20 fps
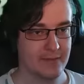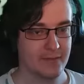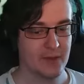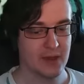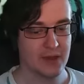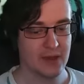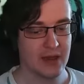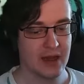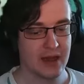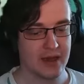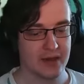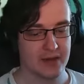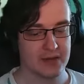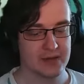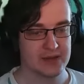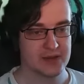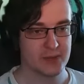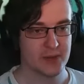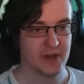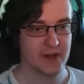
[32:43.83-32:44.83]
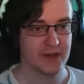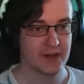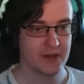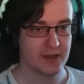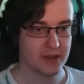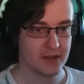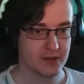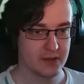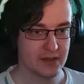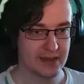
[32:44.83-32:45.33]
we are
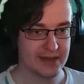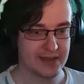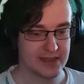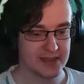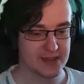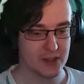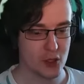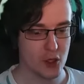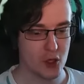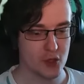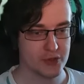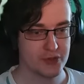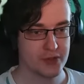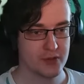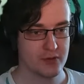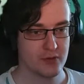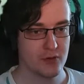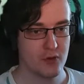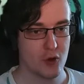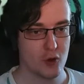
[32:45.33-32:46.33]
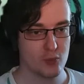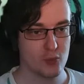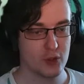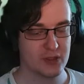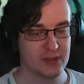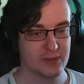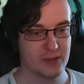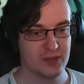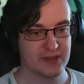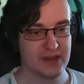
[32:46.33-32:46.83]
spreading these hots on
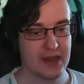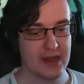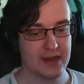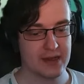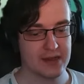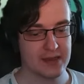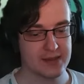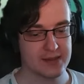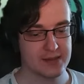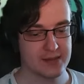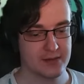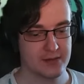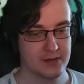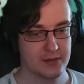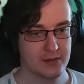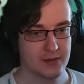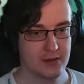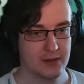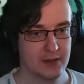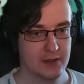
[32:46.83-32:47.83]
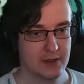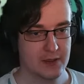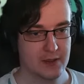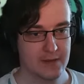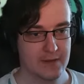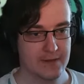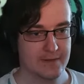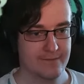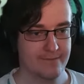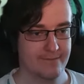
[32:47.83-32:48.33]
multiple targets.
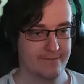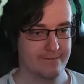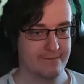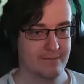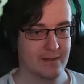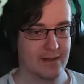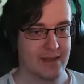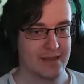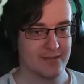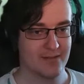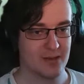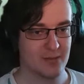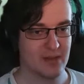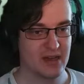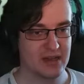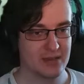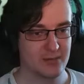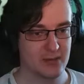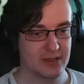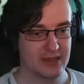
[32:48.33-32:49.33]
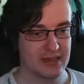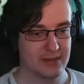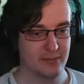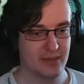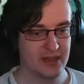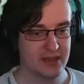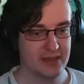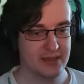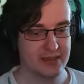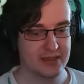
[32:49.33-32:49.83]
Everybody will get
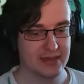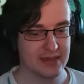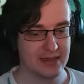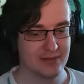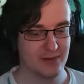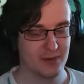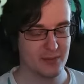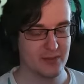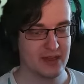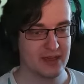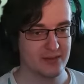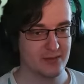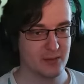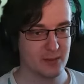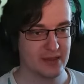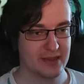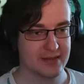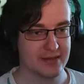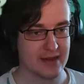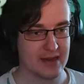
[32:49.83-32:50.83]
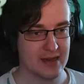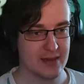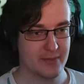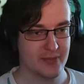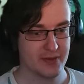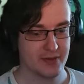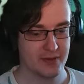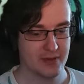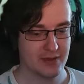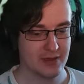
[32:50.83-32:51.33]
bleed, then everybody will get a
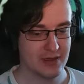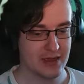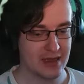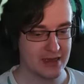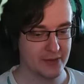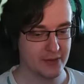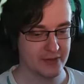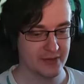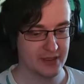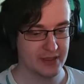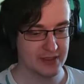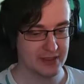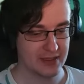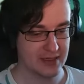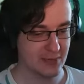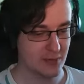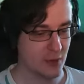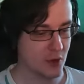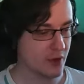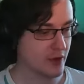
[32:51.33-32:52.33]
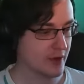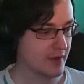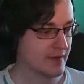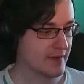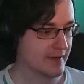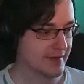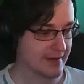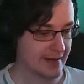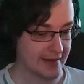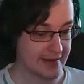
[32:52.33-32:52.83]
rape. I don't need any more
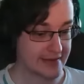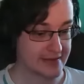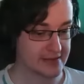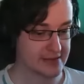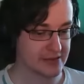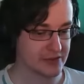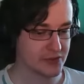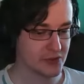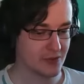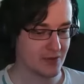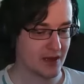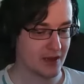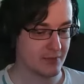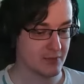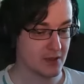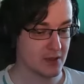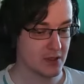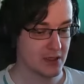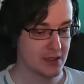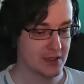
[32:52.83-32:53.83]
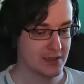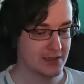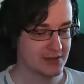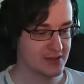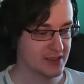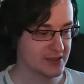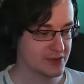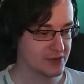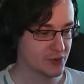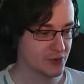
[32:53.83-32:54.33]
rakes, so I'm
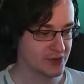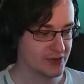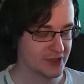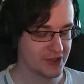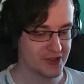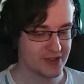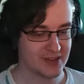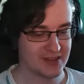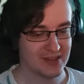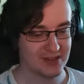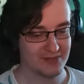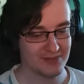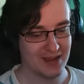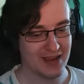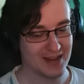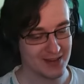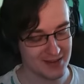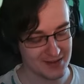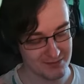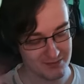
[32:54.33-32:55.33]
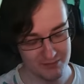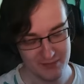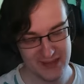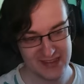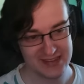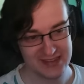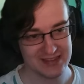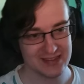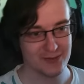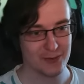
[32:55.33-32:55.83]
just using shreds. I
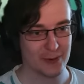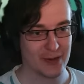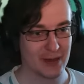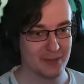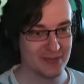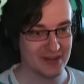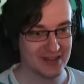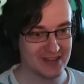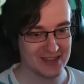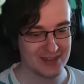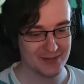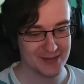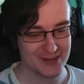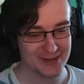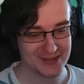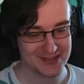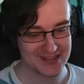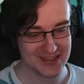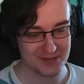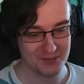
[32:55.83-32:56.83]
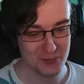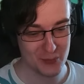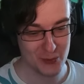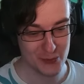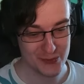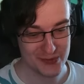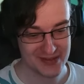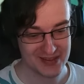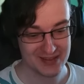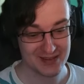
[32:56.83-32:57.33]
misclicked wrong ability because I
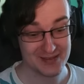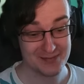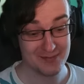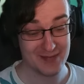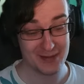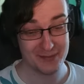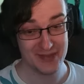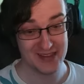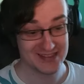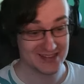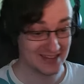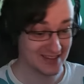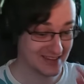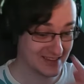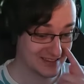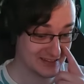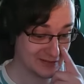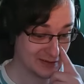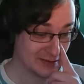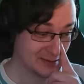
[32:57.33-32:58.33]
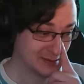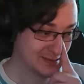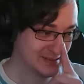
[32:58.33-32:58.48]
moved my beans a little.